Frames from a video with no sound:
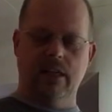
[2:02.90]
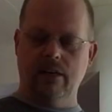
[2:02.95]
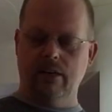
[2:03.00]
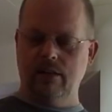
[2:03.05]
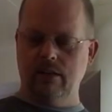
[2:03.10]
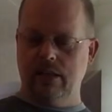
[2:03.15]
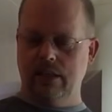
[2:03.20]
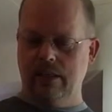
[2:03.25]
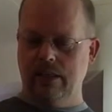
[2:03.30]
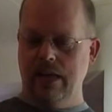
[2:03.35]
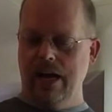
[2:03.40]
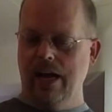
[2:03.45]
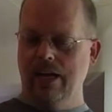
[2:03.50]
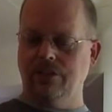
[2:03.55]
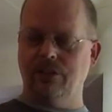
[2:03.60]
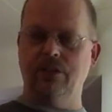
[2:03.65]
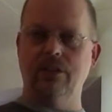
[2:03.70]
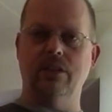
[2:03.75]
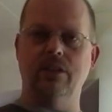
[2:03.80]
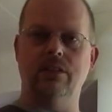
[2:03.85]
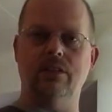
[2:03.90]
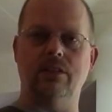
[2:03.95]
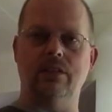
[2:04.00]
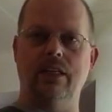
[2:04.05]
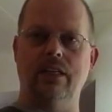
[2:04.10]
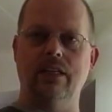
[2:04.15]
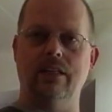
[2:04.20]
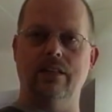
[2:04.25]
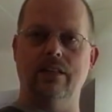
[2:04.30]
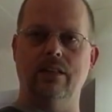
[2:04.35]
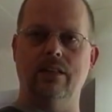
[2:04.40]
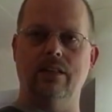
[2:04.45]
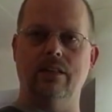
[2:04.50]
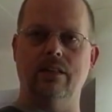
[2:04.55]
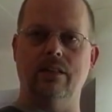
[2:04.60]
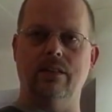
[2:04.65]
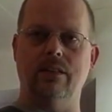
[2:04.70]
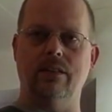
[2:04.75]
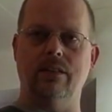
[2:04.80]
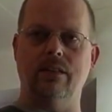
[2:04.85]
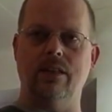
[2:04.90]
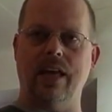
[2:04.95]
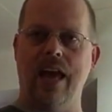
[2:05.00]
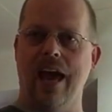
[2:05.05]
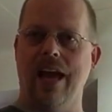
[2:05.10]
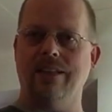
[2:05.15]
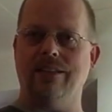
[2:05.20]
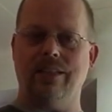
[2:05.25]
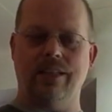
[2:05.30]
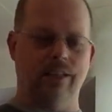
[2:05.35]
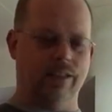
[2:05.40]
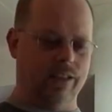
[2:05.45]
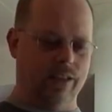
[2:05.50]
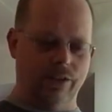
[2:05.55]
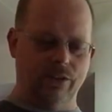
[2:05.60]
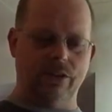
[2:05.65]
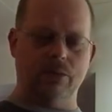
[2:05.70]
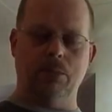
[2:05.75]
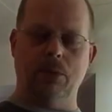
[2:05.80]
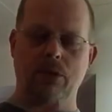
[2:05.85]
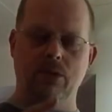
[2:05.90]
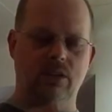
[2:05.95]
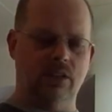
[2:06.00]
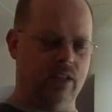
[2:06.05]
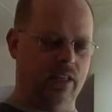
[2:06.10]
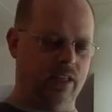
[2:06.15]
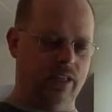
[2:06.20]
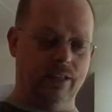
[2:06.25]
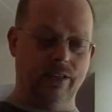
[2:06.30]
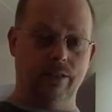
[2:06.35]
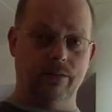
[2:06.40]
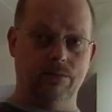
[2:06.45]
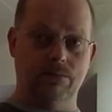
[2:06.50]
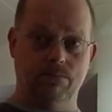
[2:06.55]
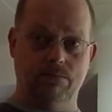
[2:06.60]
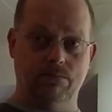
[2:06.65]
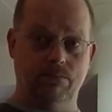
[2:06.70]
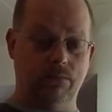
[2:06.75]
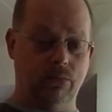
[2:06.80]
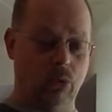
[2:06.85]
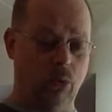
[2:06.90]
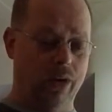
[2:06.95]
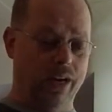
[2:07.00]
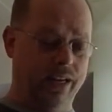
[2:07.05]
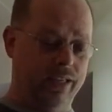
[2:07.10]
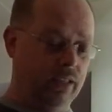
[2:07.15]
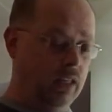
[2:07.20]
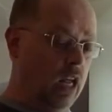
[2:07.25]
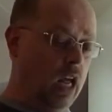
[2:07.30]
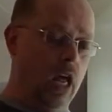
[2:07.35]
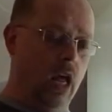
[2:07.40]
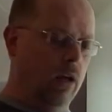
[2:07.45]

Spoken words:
here and notches in the gasket that are supposed to intertwine.